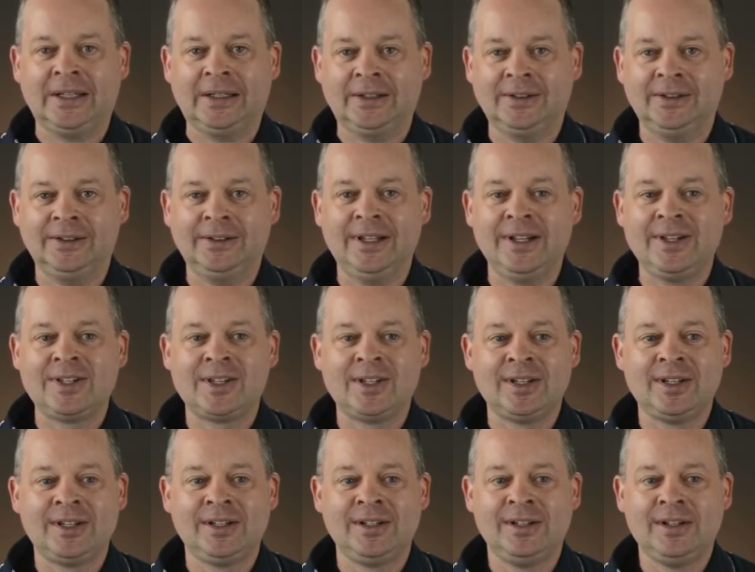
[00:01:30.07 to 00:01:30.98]

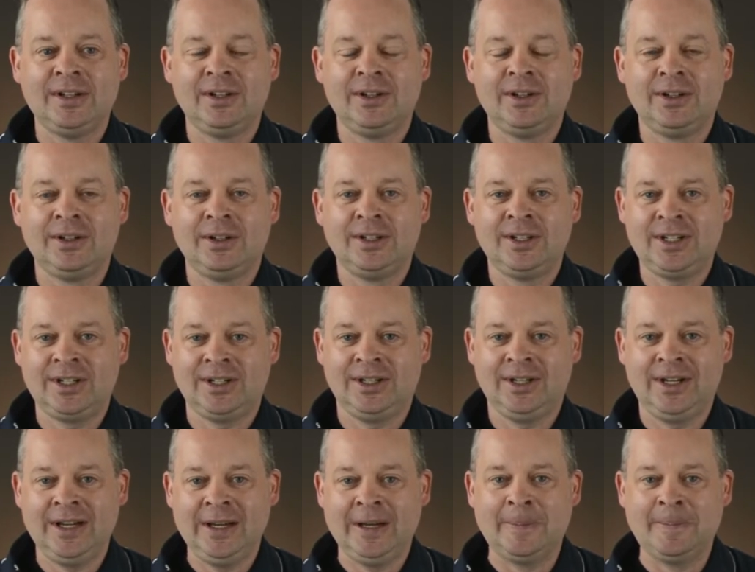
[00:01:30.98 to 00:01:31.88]
Listen to
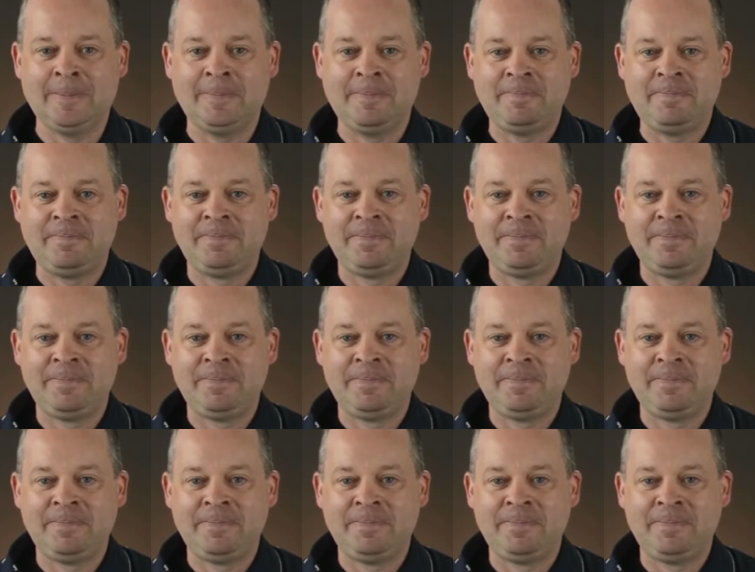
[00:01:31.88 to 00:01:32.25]
Him."